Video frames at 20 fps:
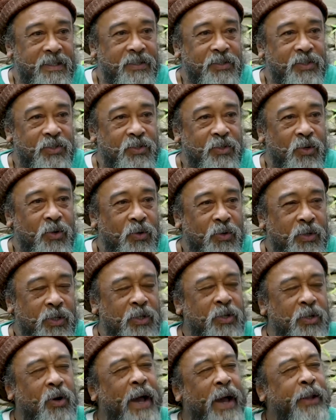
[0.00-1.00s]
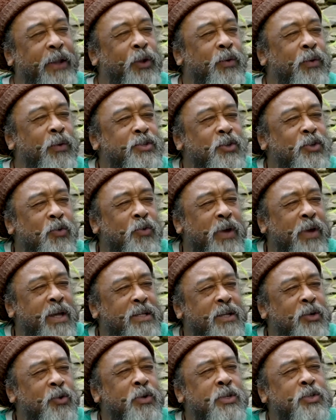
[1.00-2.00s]
So, you know, I know it's
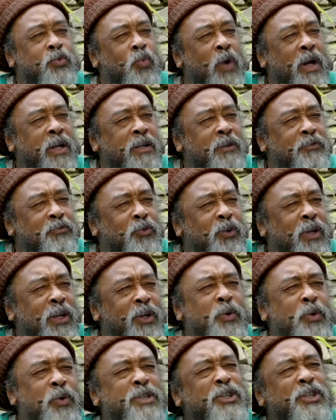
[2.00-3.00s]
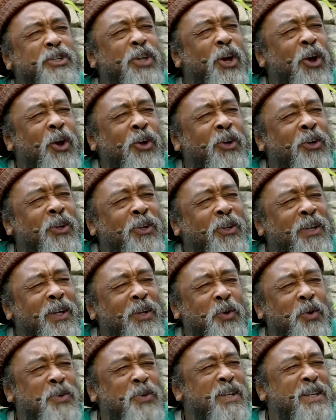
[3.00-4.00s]
great, I know it's wonderful, I know it's eternal, I
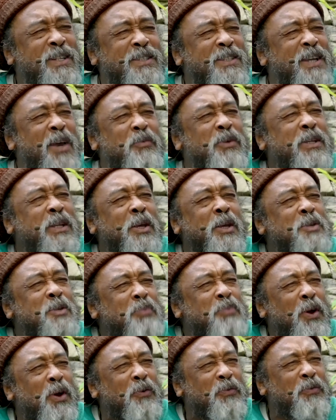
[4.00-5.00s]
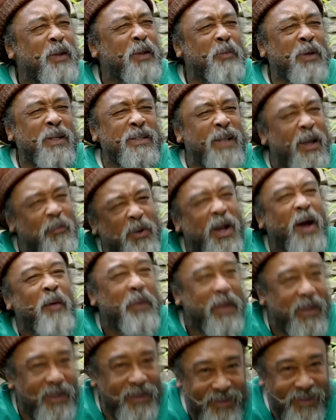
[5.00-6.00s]
know that everything is perfect, but I'm coming.